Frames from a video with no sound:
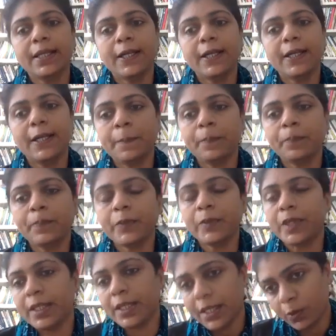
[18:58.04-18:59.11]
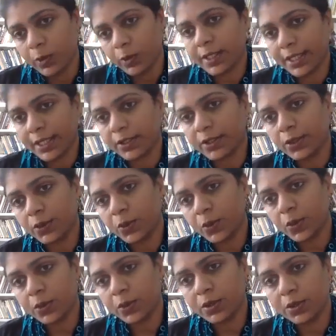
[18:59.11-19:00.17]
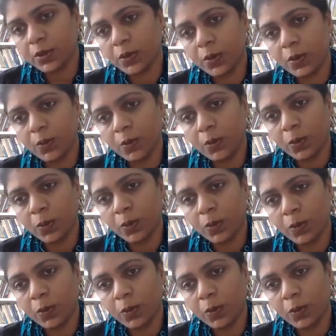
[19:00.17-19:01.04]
Then I would like to also move